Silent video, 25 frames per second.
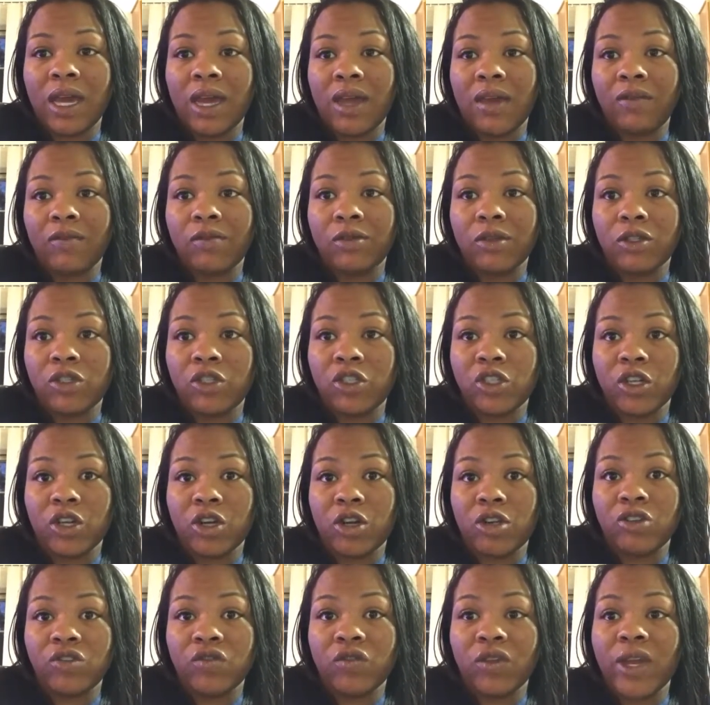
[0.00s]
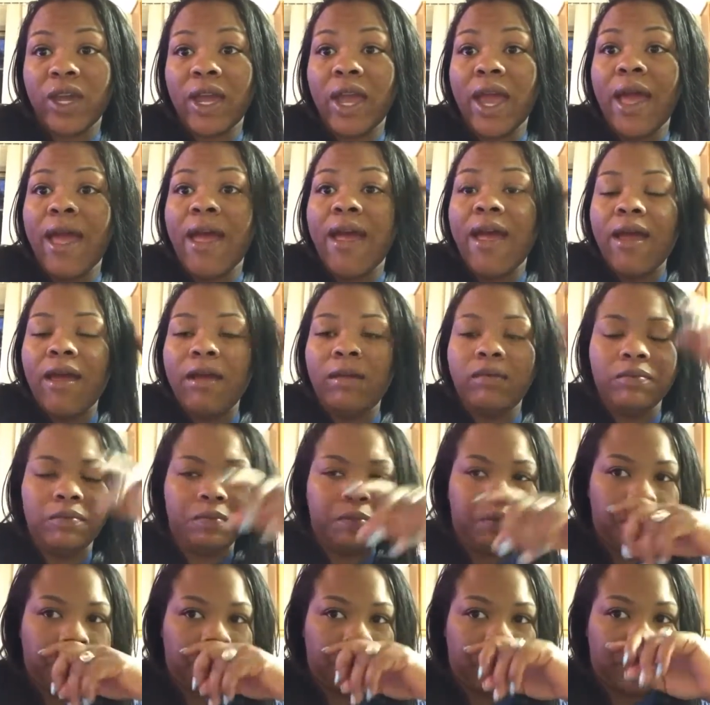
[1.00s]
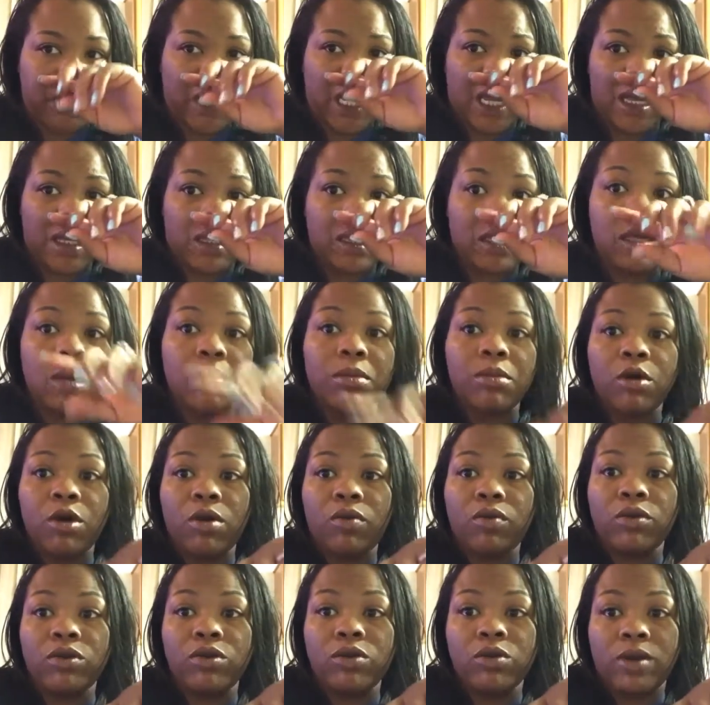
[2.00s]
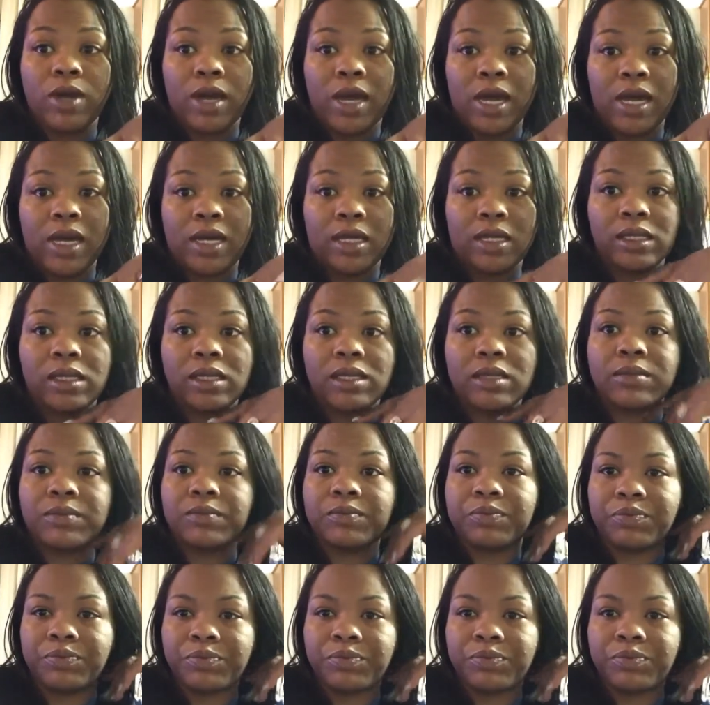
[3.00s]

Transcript: after surgery, and tomorrow you guys